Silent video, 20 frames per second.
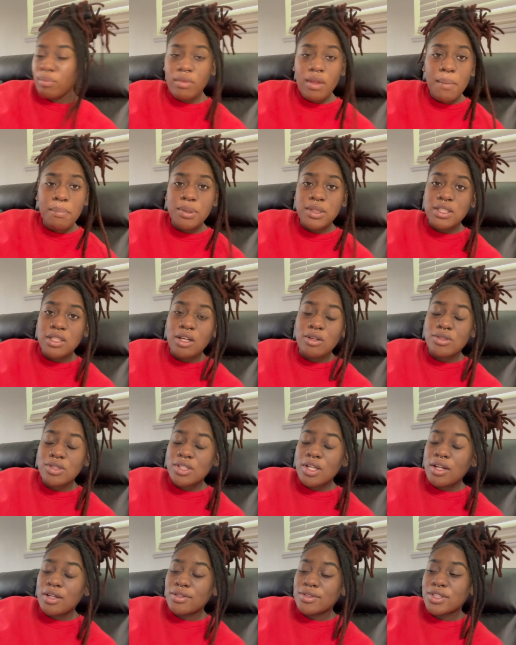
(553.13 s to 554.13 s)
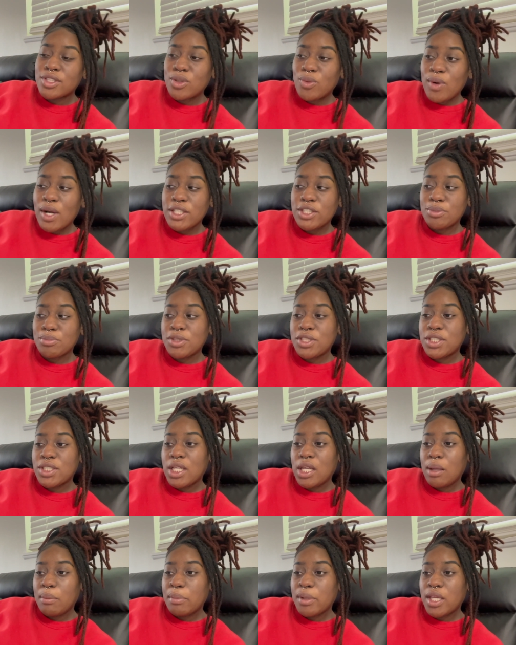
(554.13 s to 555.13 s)
put those clothes in a washing
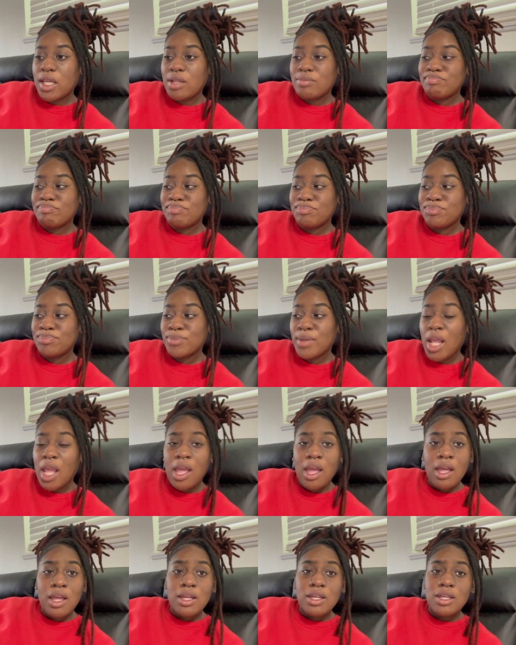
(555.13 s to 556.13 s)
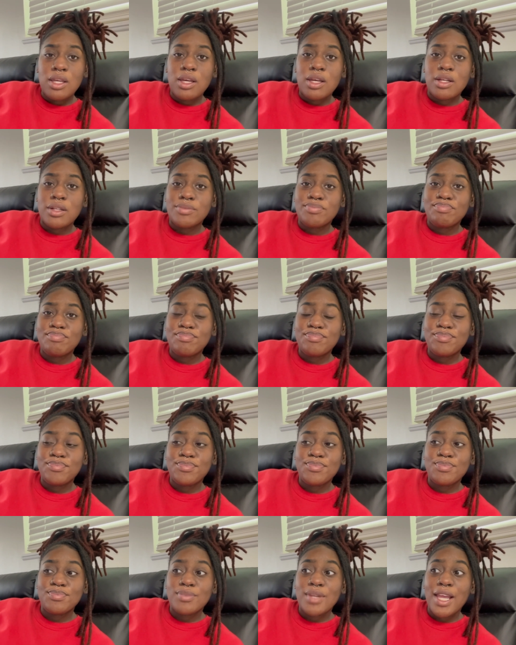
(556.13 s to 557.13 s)
machine. But yeah,
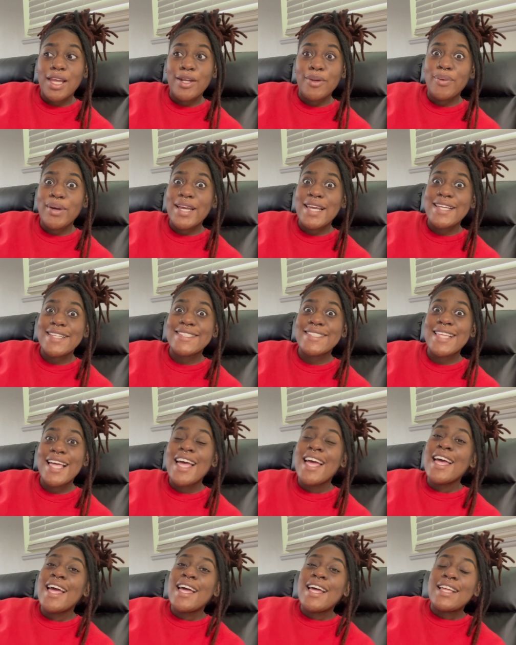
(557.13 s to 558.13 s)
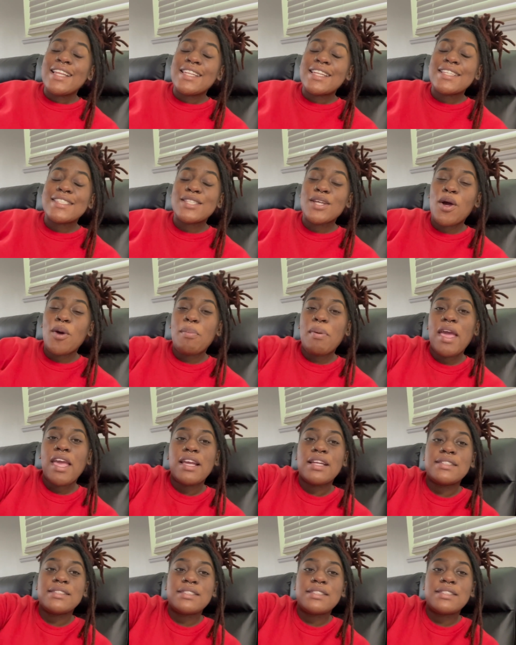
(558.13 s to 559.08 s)
anyways, let's go paint